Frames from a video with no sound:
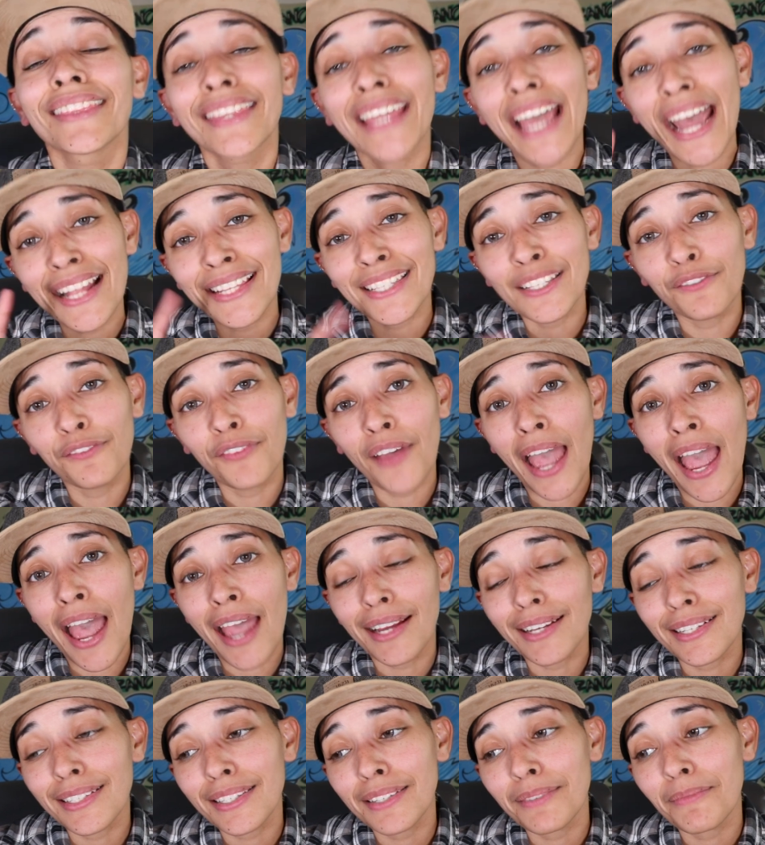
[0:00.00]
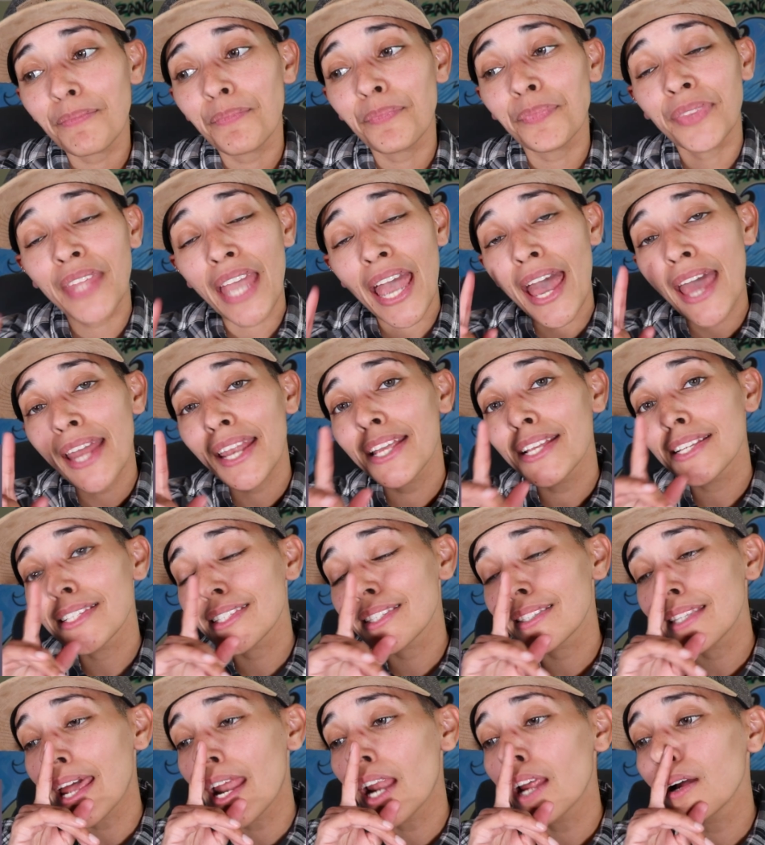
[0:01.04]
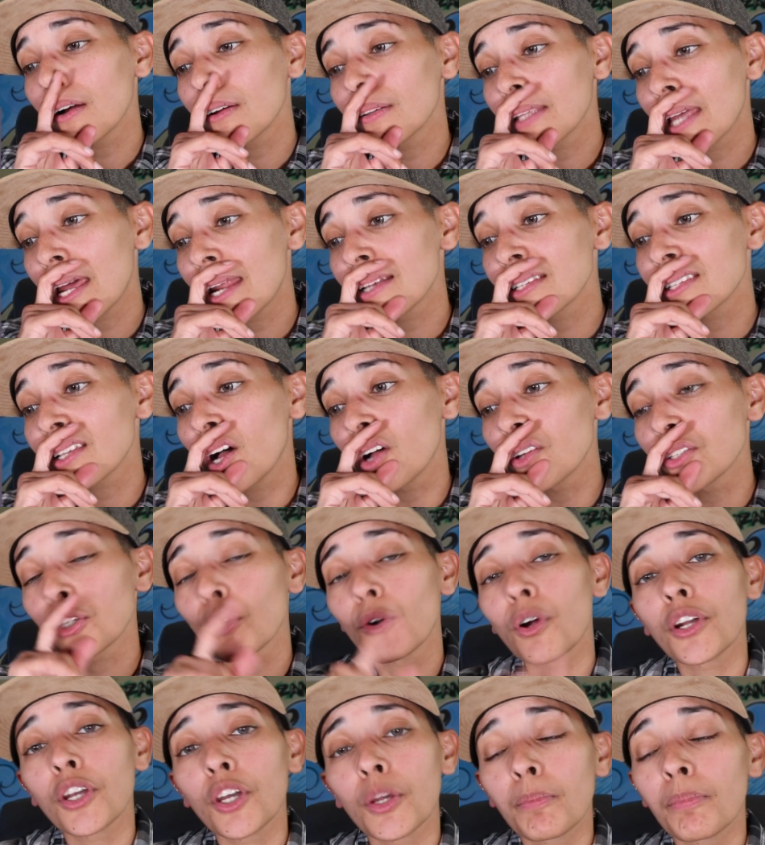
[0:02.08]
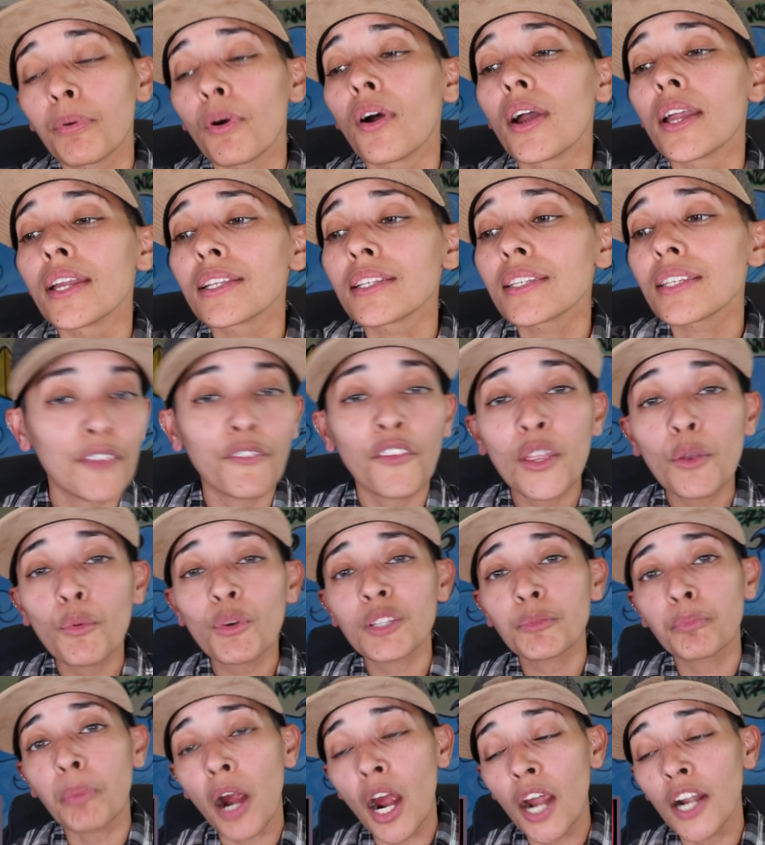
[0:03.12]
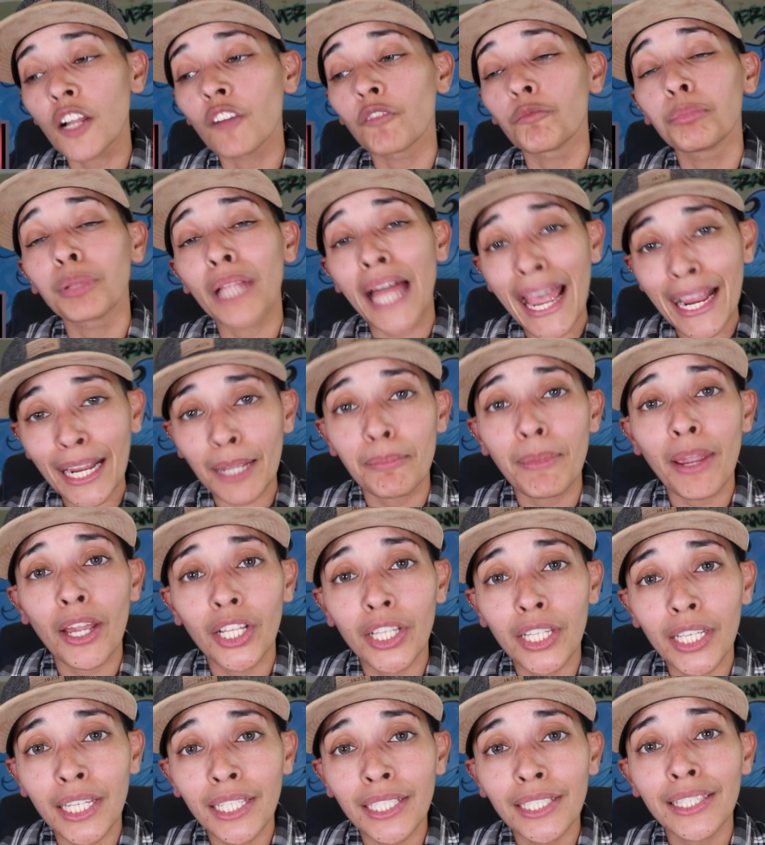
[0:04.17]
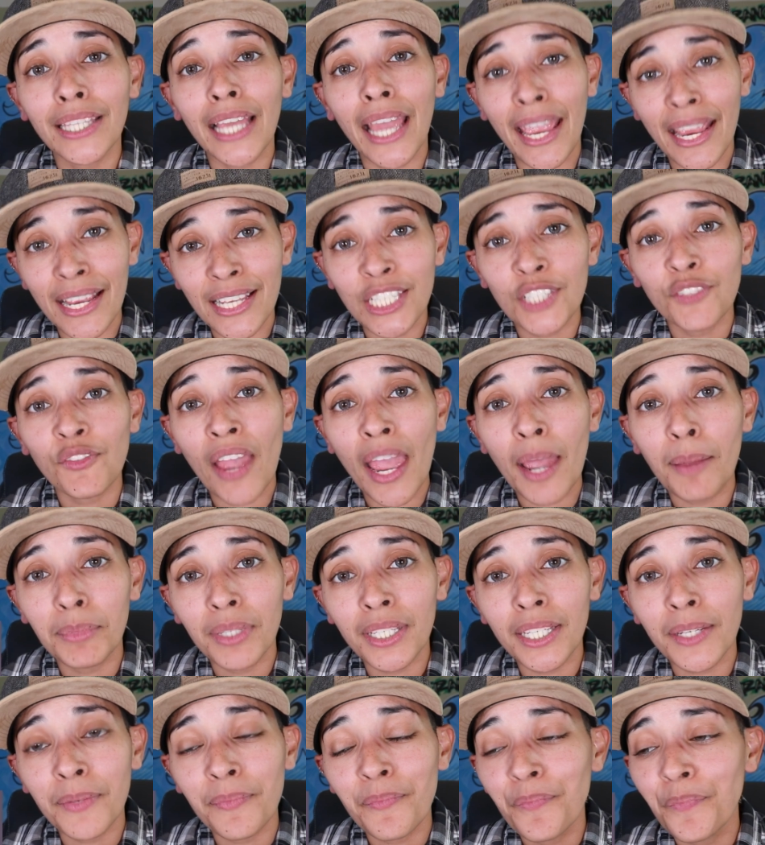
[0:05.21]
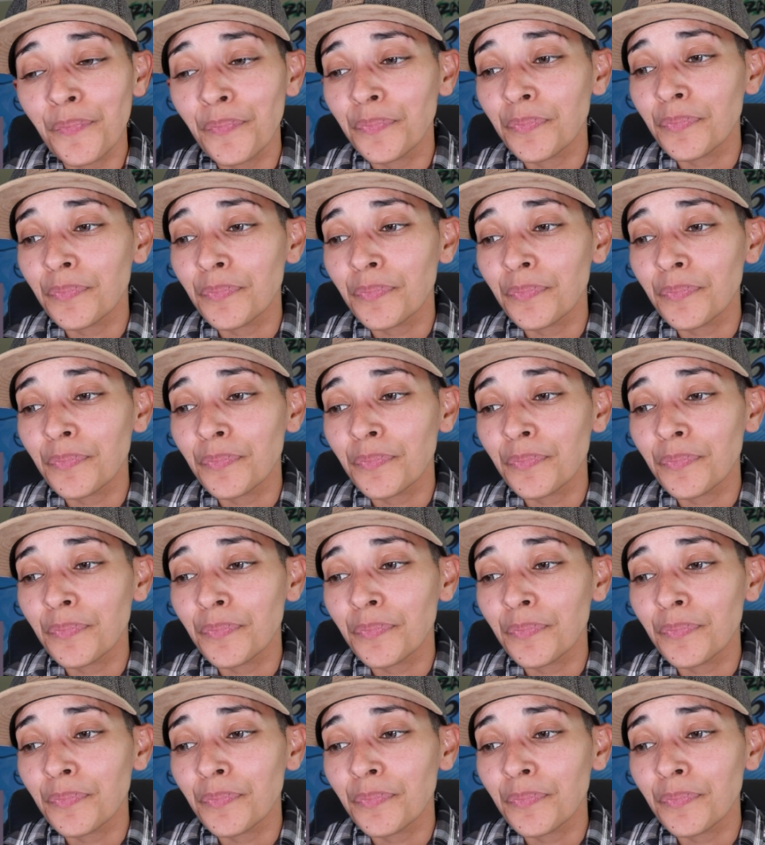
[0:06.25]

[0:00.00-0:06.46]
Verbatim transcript: That's a fact. That is also a good point. If he was part of blackmailing the Ace family,